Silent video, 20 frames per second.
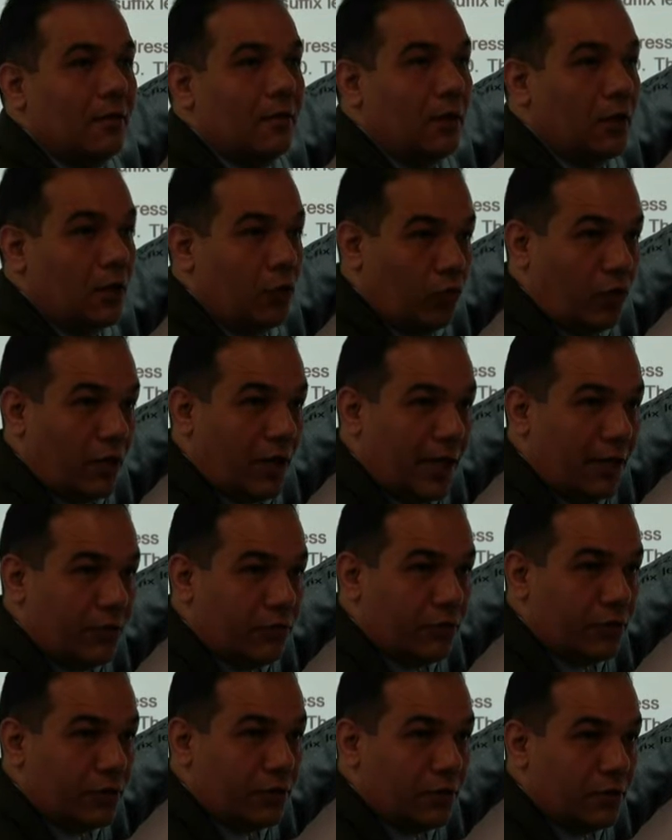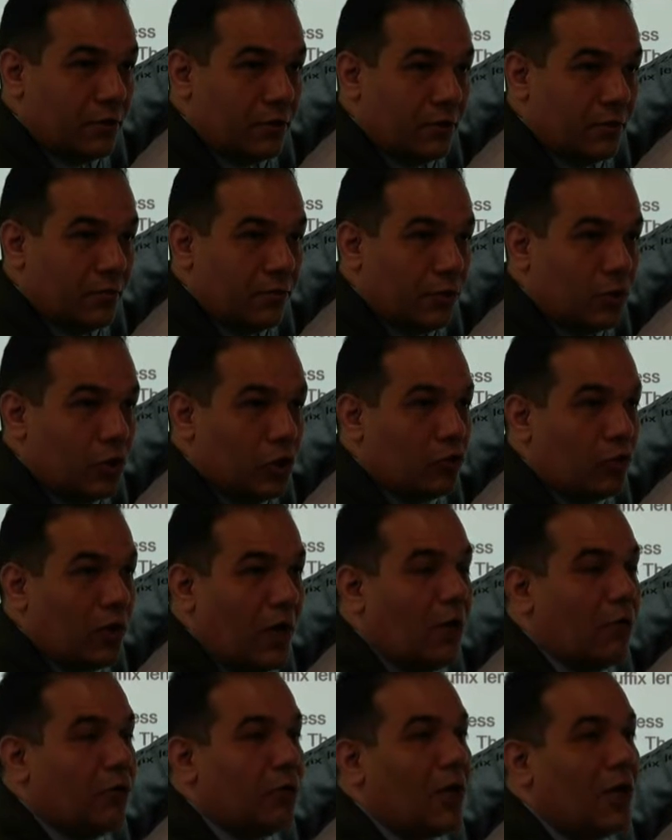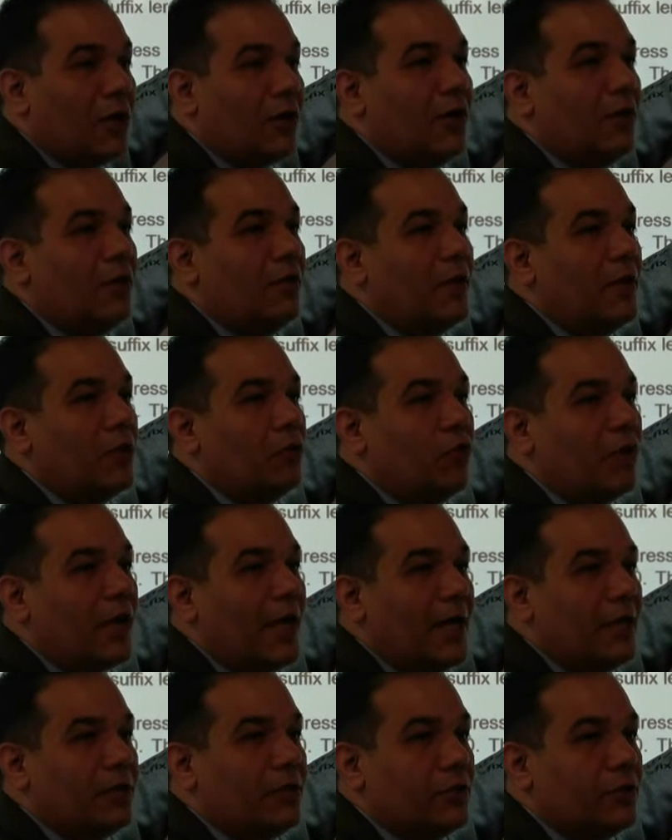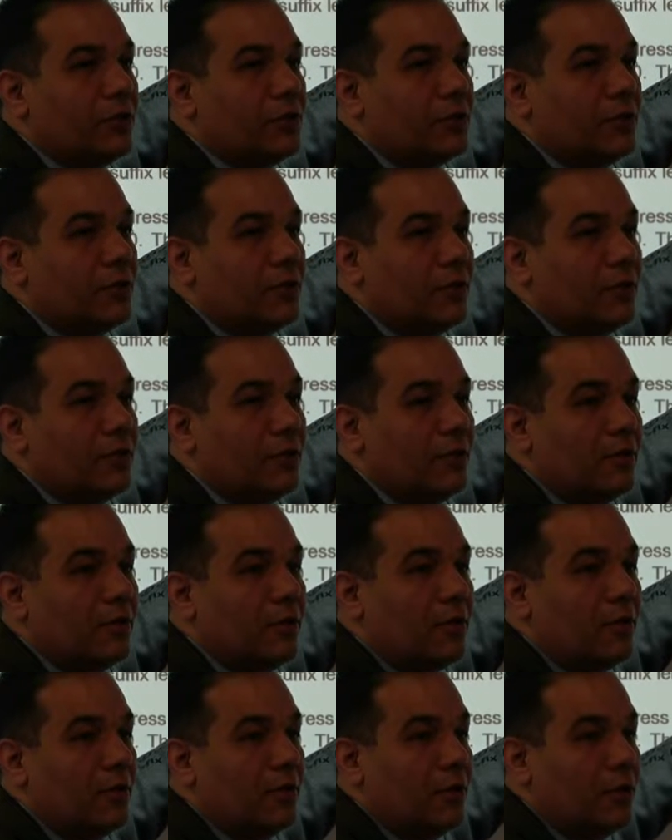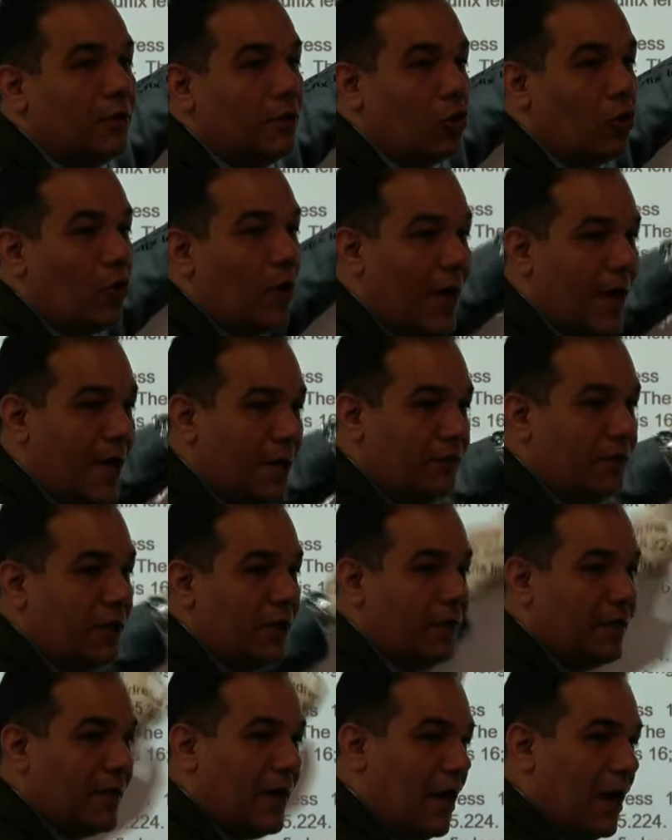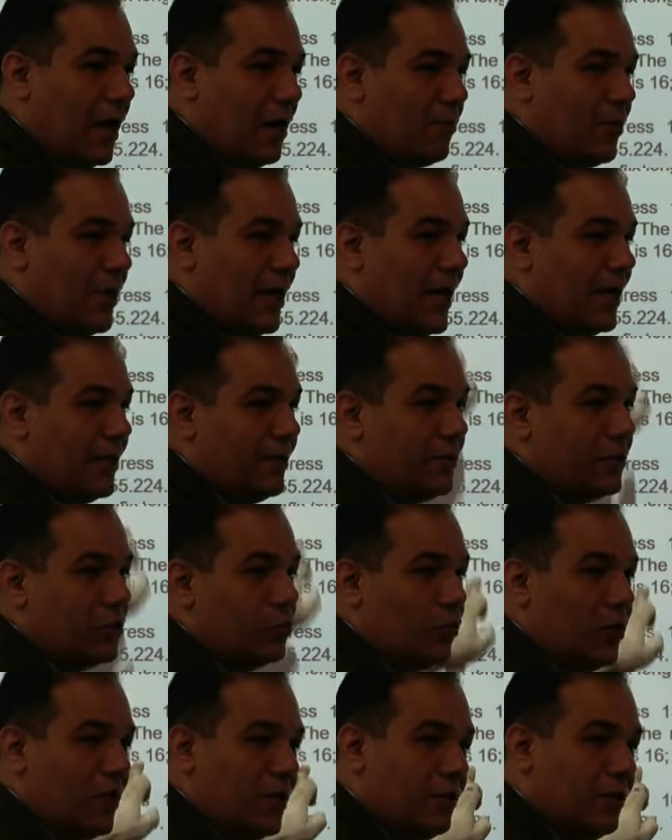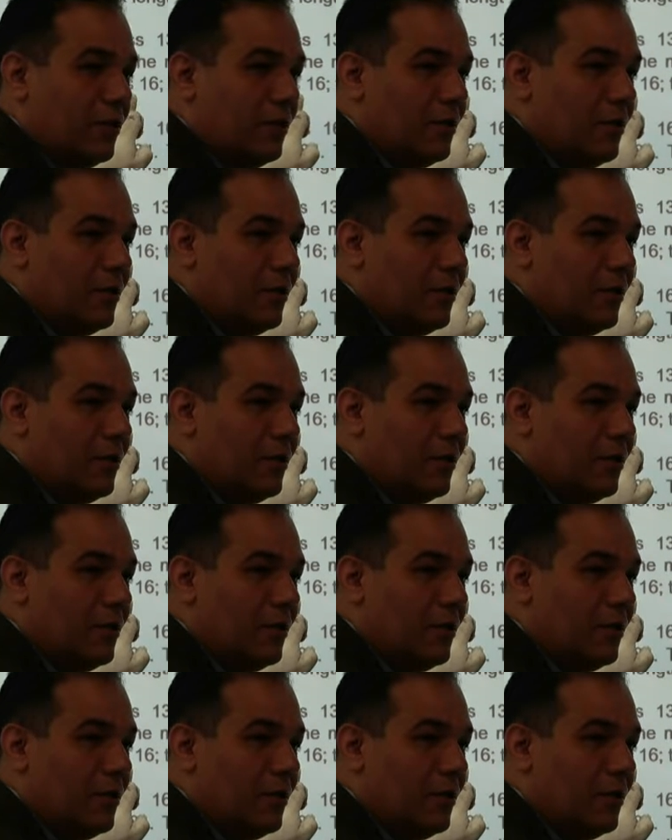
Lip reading: The network address. Because how you calculate the network address? You're adding the IP address with